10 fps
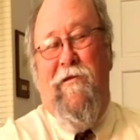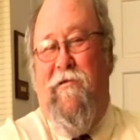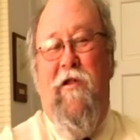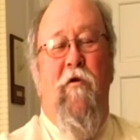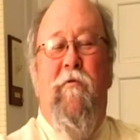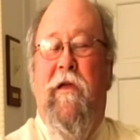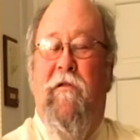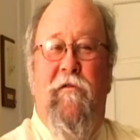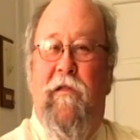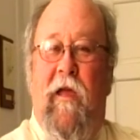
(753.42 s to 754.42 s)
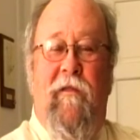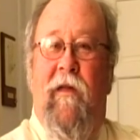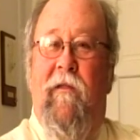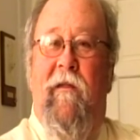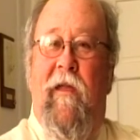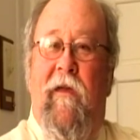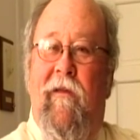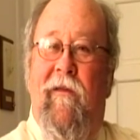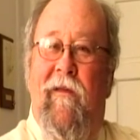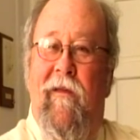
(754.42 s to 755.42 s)
Nobody understands that today,
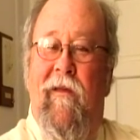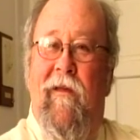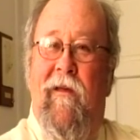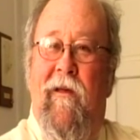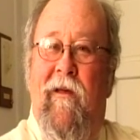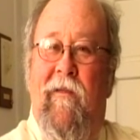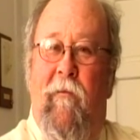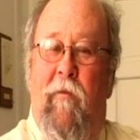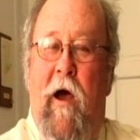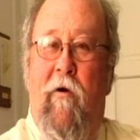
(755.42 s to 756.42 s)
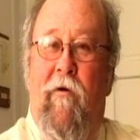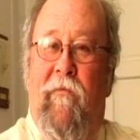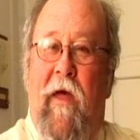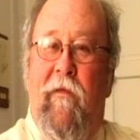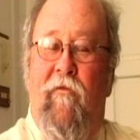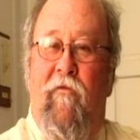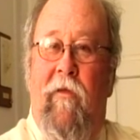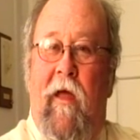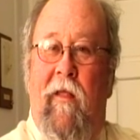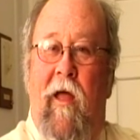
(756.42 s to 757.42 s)
the power of that
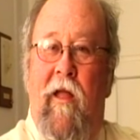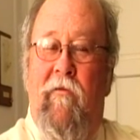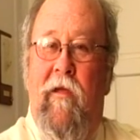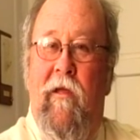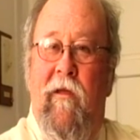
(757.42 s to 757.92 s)
lottery.